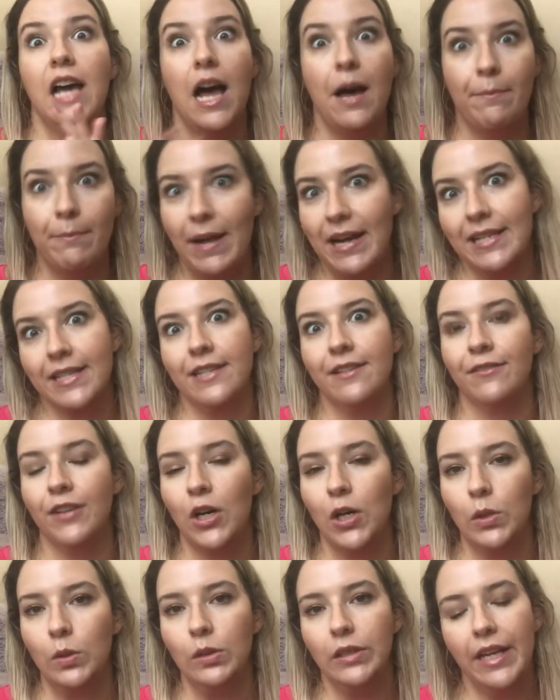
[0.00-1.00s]
a massive
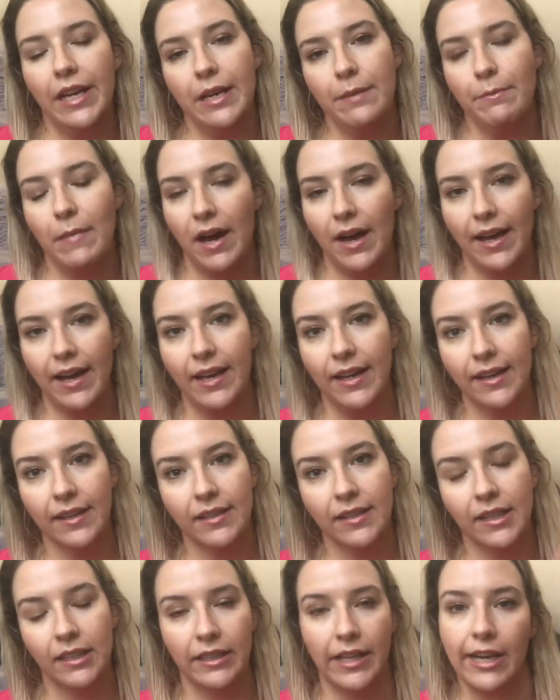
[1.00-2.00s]
hole in my
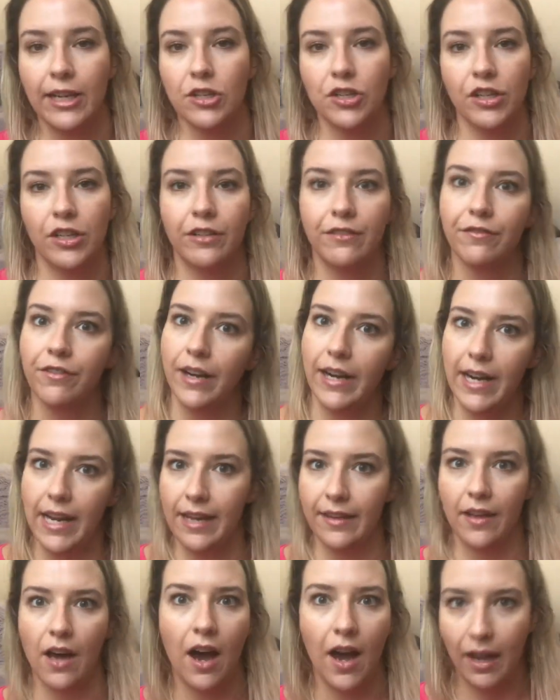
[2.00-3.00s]
collection for any
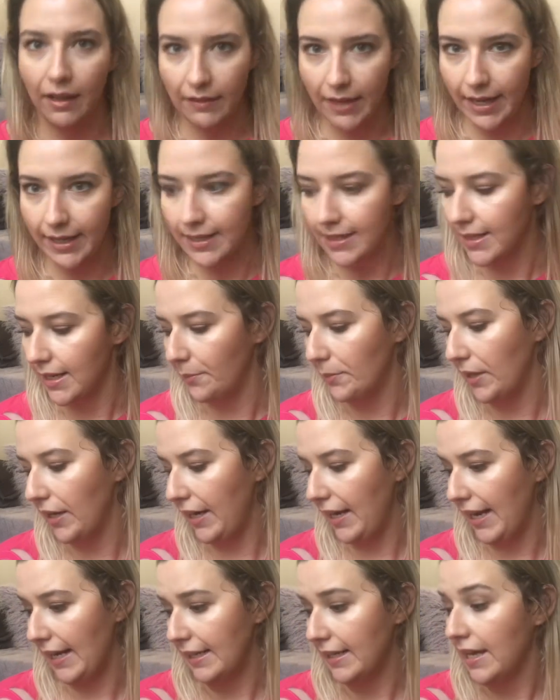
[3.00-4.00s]
other highlighters that I'm going
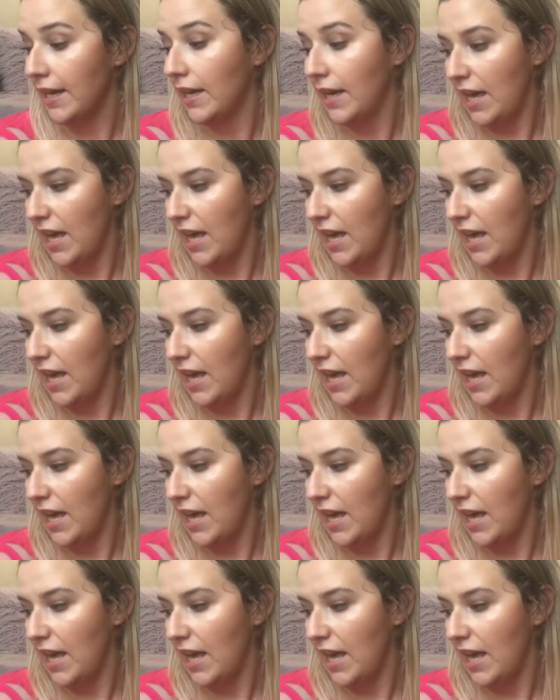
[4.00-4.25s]
to need.